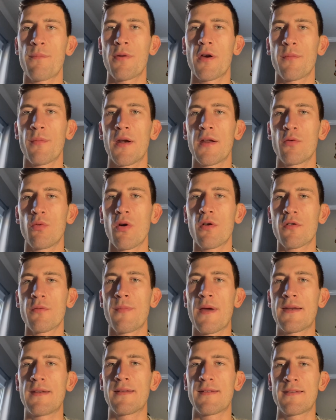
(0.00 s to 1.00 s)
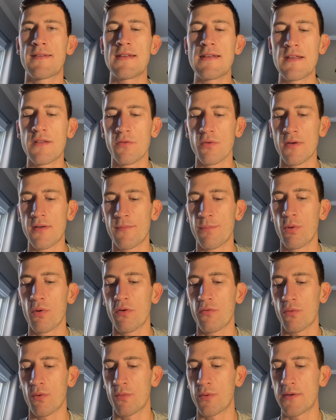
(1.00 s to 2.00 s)
up, everybody? Welcome back to CE3
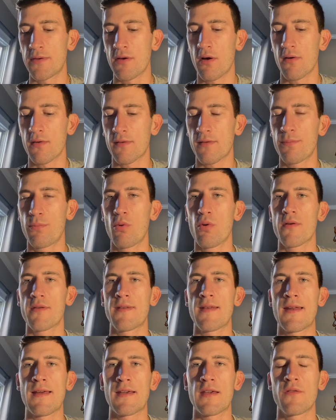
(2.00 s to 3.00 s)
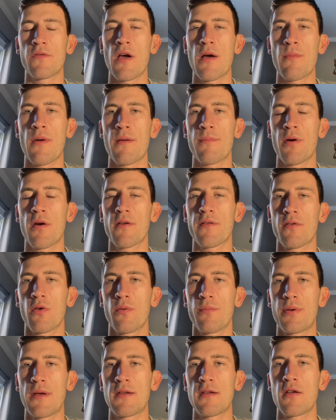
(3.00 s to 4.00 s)
Sports, where we talk sports and I give out my
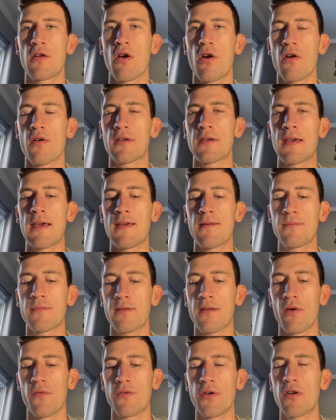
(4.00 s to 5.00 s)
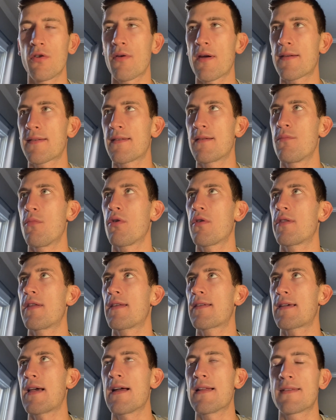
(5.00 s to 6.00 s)
personal opinion on games. So if you're interested in more of
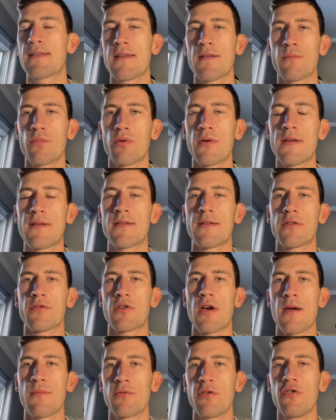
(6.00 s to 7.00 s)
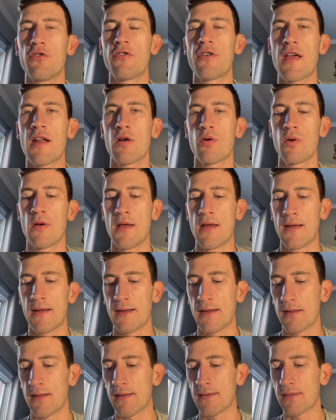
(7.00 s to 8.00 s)
this content, please subscribe to your channel
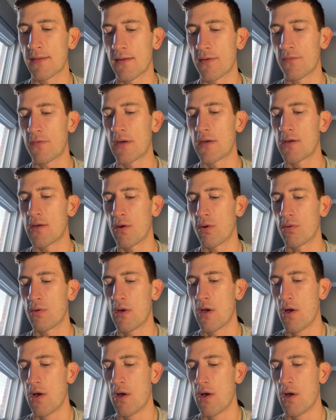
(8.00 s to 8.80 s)
and like this video.